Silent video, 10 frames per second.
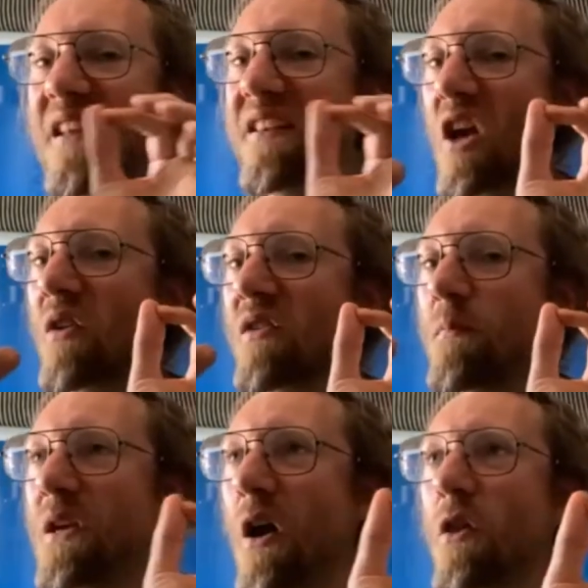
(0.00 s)
It can't
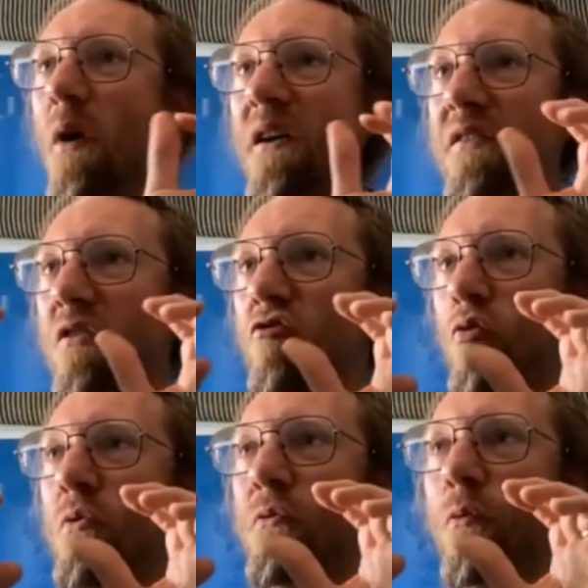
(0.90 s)
be otherwise. The
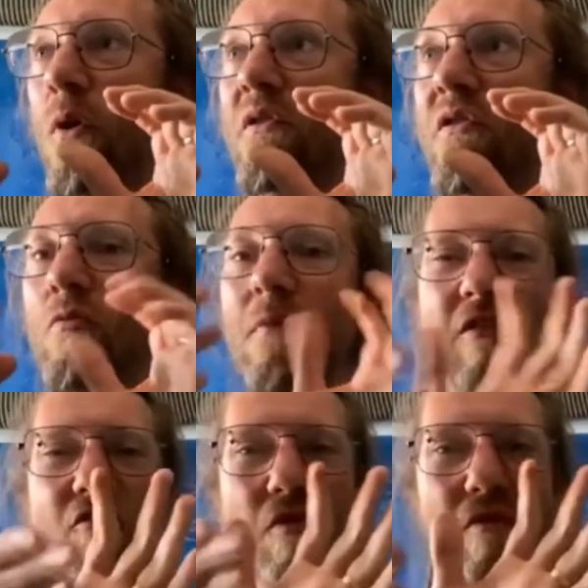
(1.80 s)
truth wants to
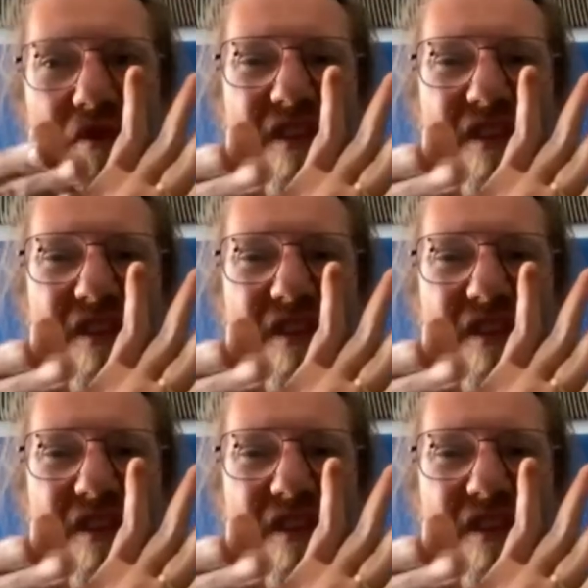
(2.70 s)
meet truth.